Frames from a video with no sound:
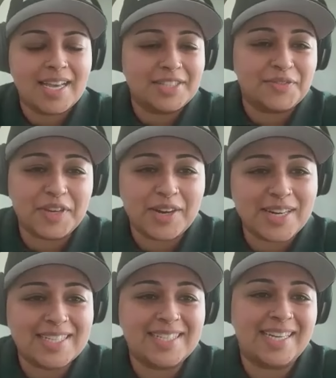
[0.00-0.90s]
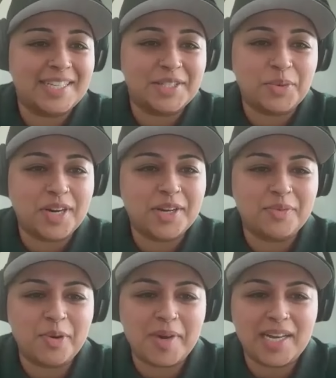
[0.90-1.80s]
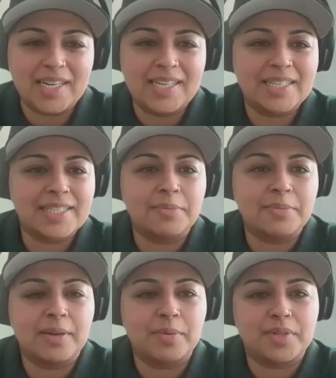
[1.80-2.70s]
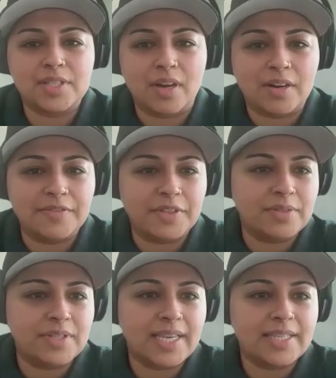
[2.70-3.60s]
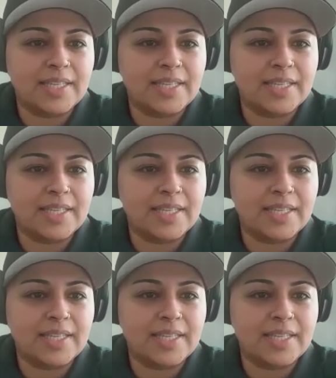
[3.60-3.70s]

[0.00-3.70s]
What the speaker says: It's very exciting to work in robotics, to be able to solve use